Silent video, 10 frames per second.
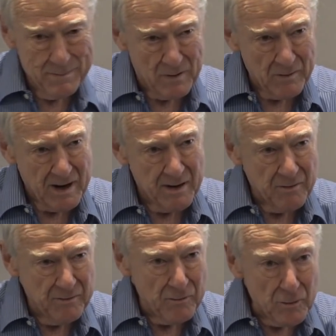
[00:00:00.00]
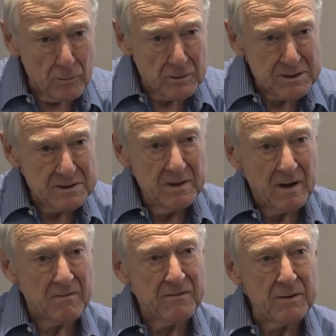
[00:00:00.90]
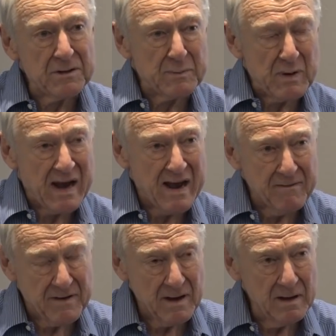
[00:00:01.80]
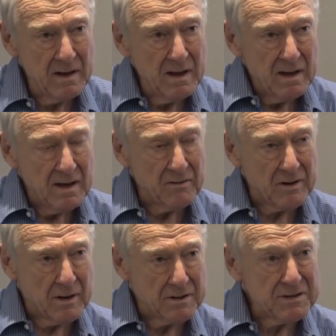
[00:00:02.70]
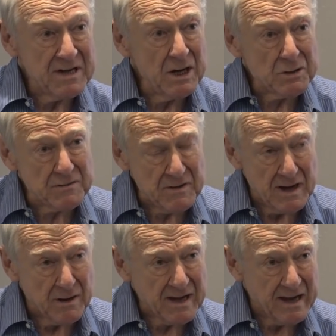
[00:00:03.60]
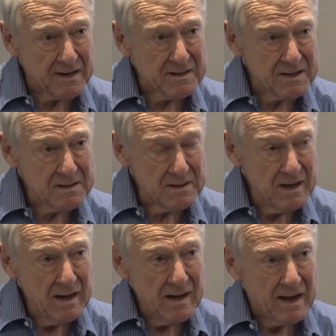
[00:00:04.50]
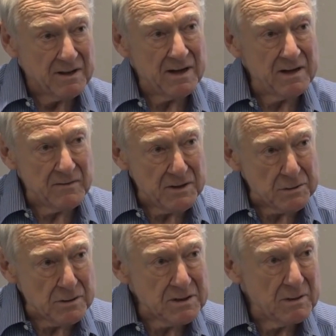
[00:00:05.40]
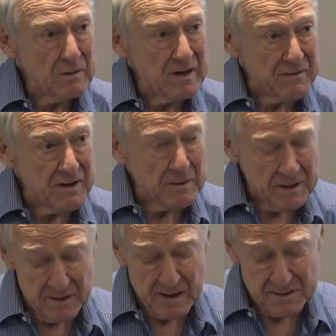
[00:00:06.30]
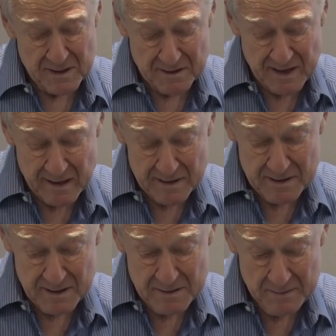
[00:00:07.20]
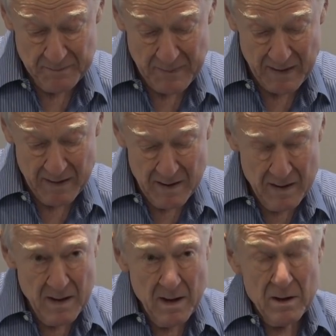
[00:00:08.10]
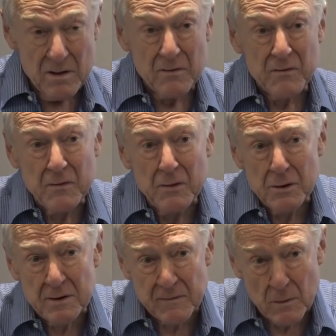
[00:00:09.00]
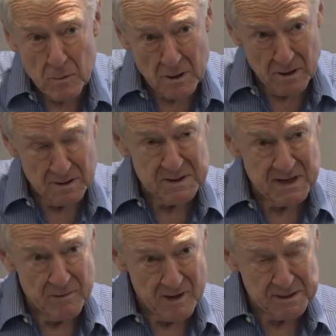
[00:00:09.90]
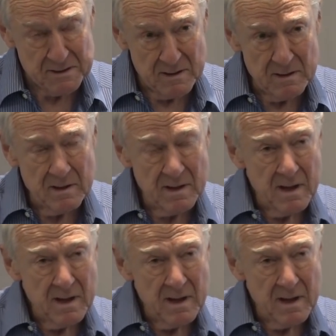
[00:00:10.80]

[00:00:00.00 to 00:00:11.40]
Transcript: ground rules of future behavior in regard to each of the localities and the individuals living within those localities. The food of the world, said Russell,